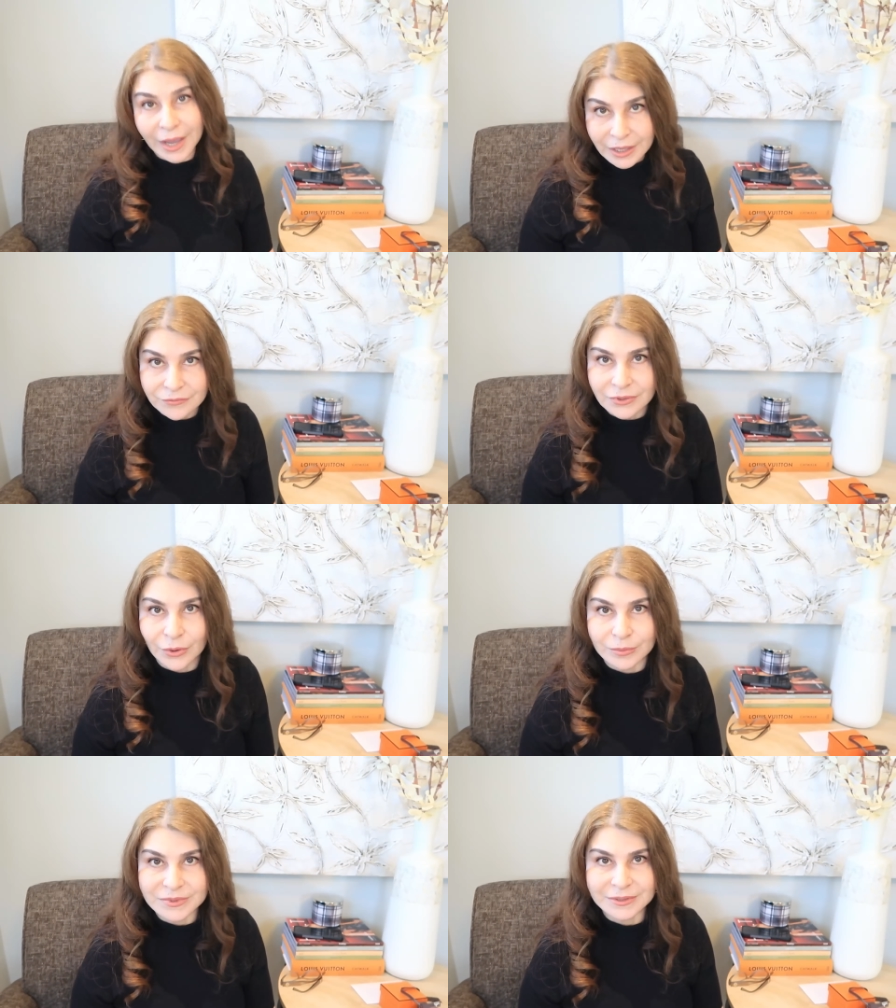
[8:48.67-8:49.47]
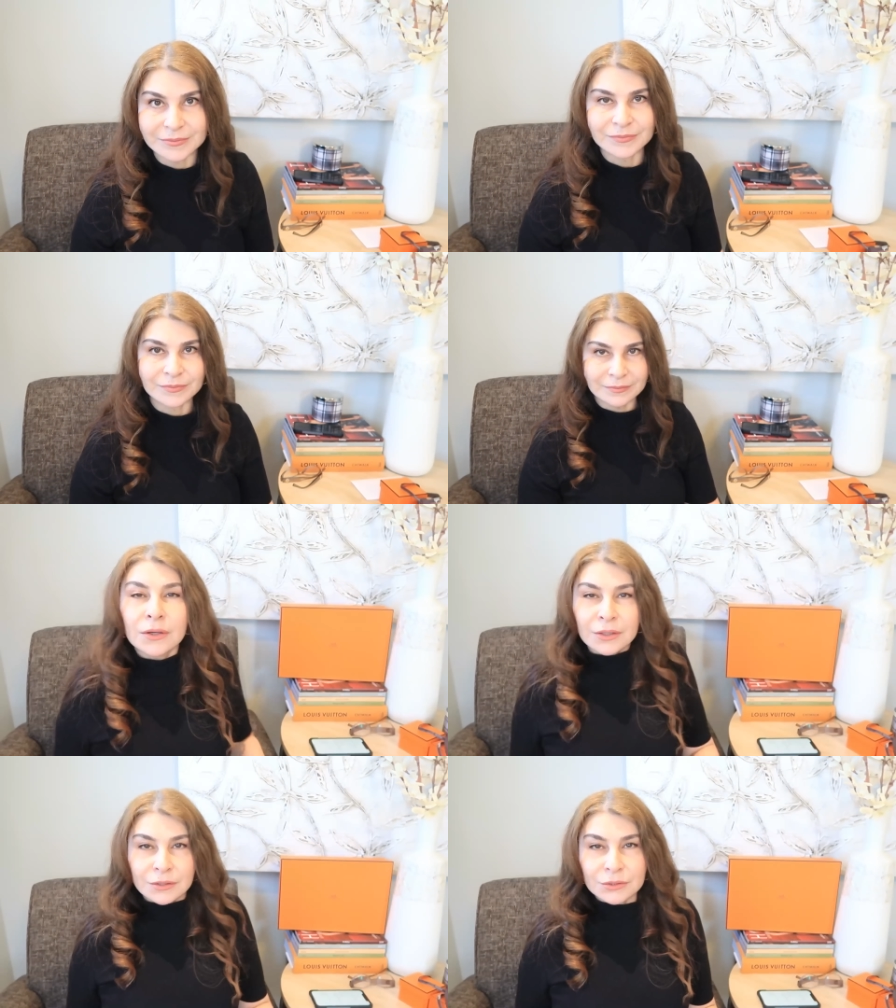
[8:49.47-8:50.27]
envelopes.
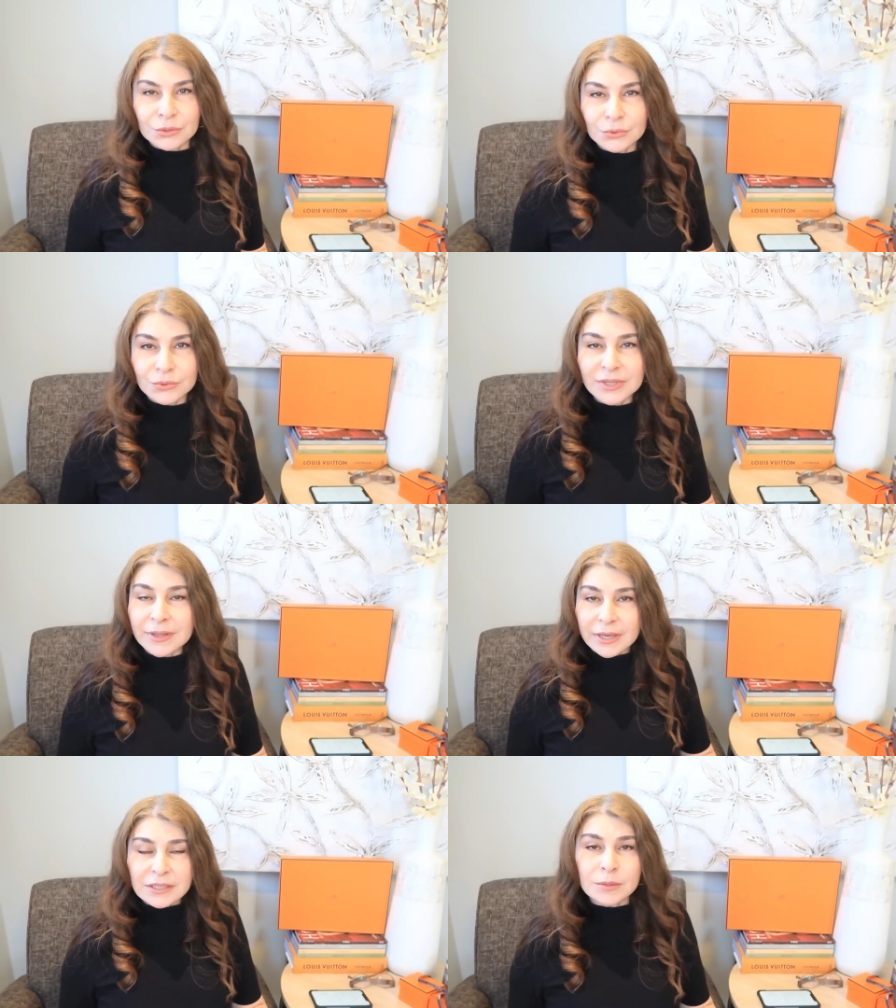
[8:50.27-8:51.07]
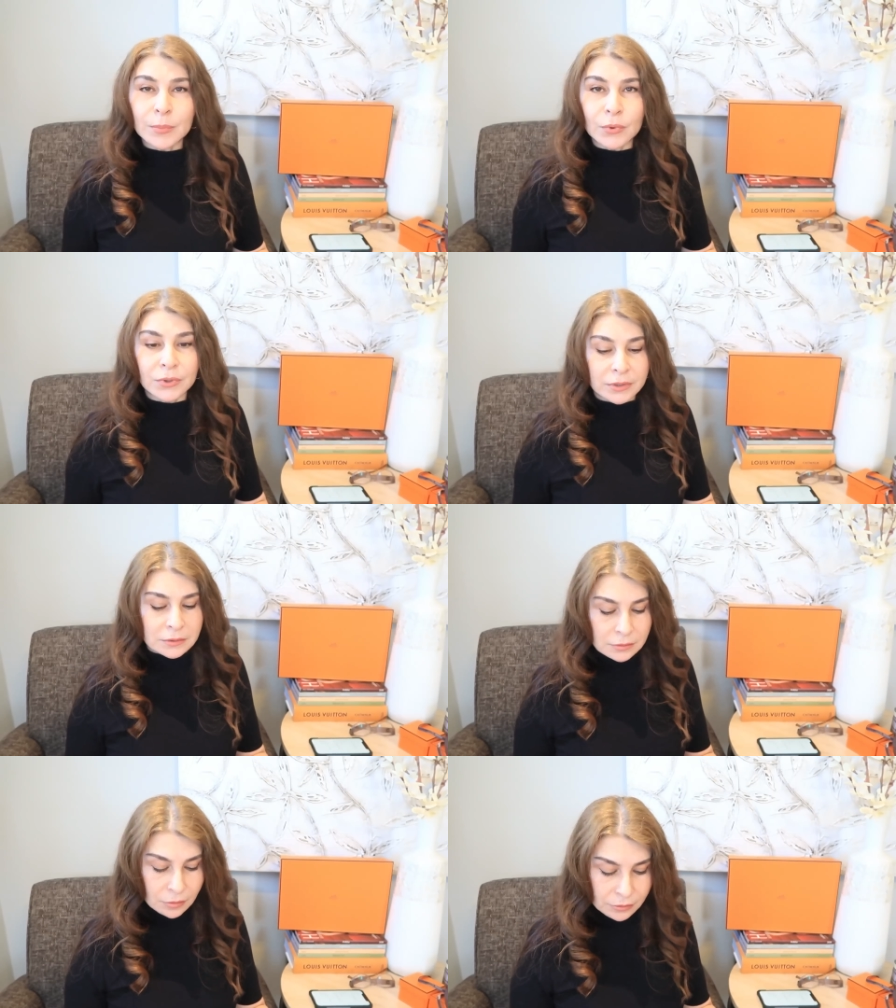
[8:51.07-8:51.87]
So the next
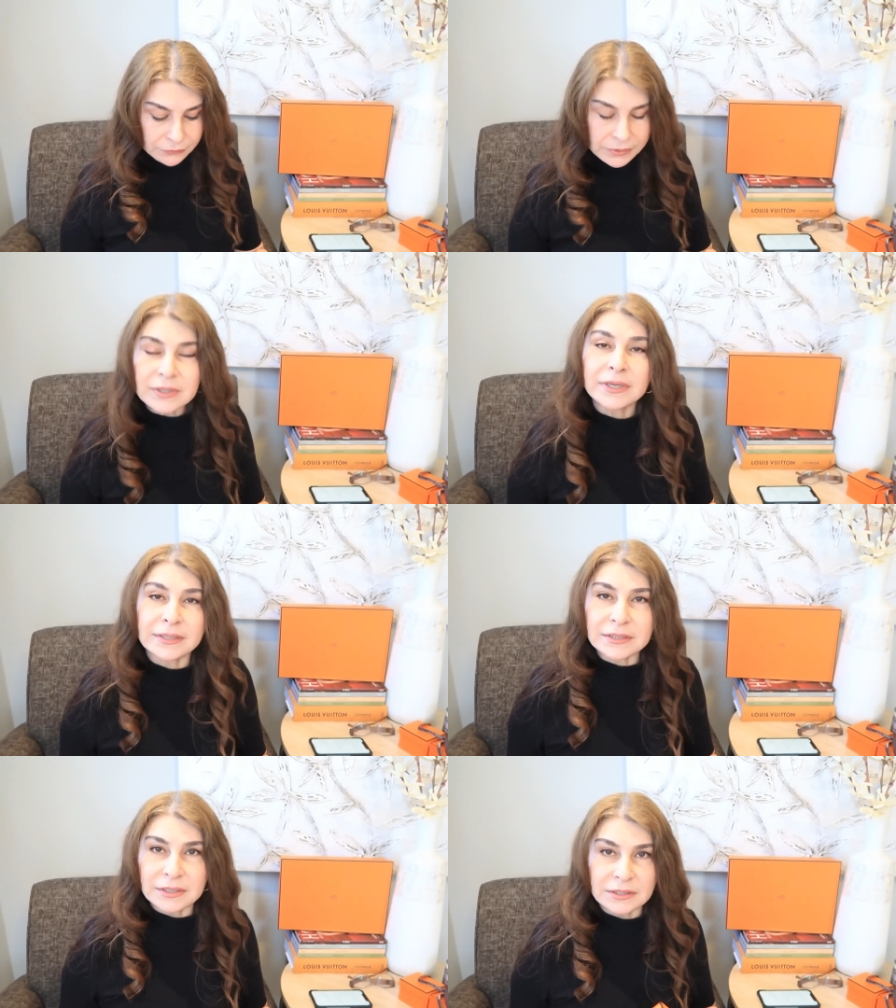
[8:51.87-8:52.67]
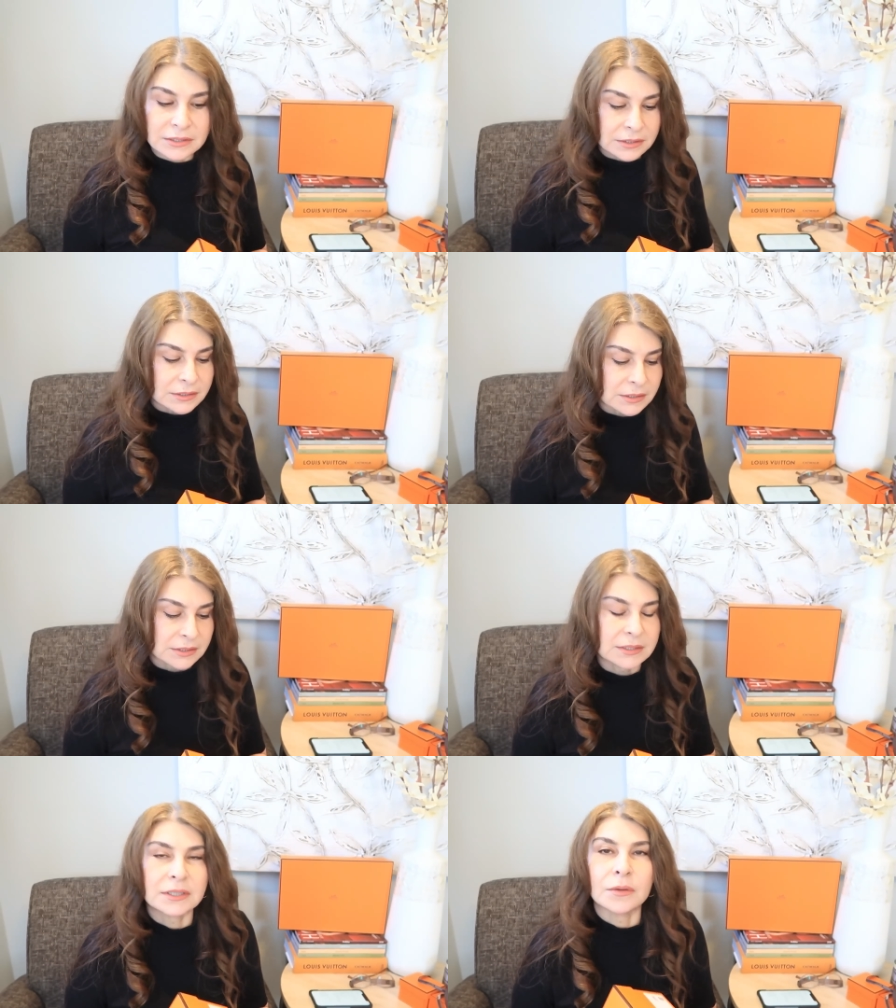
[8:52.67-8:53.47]
point of
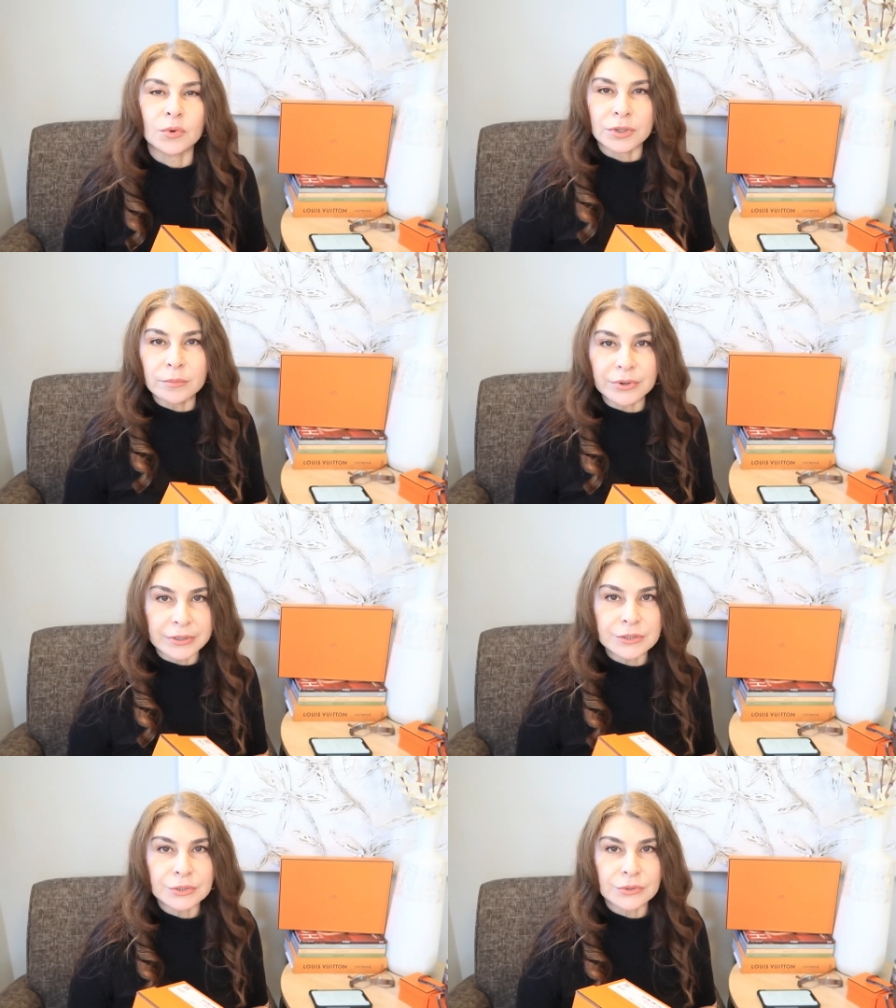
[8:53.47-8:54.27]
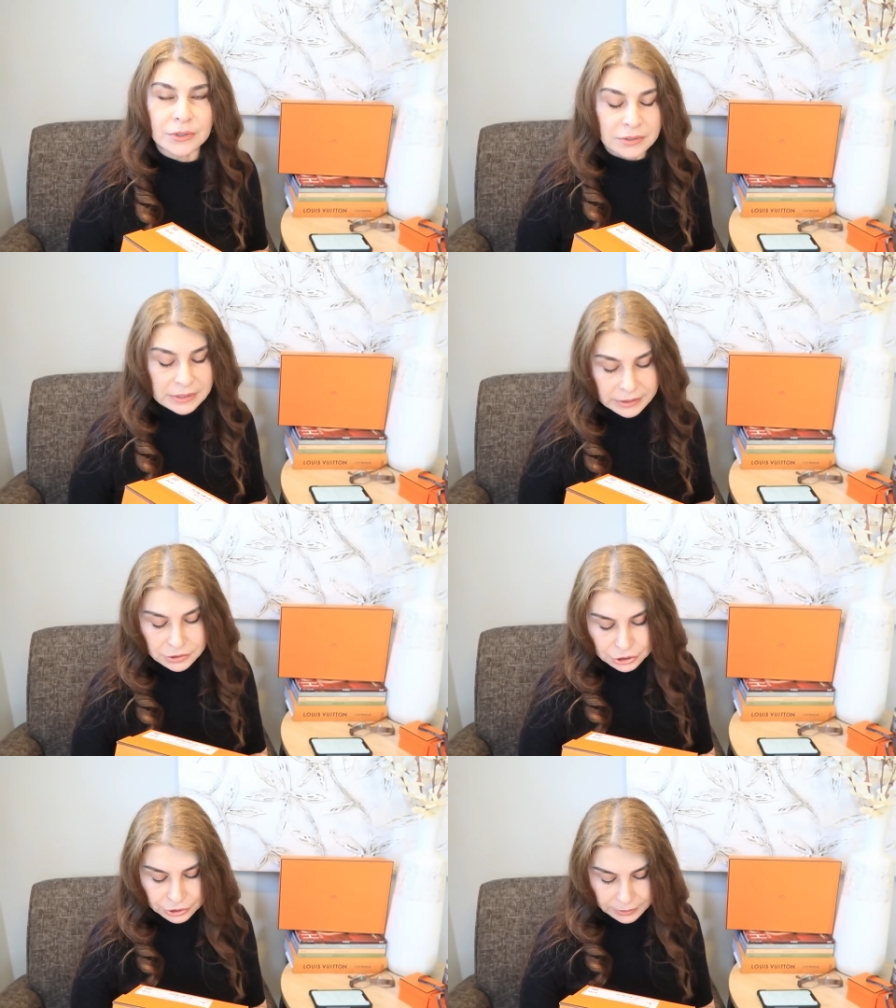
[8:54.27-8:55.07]
inconsistencies that I want to bring to your
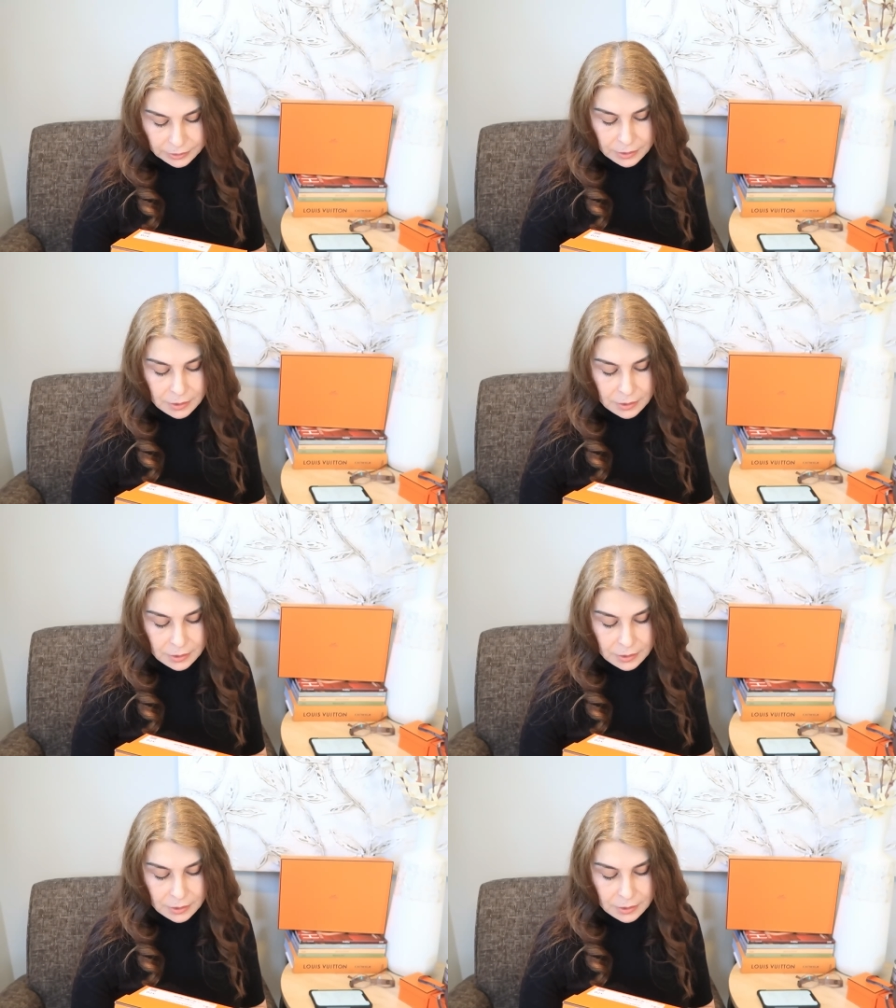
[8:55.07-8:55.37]
attention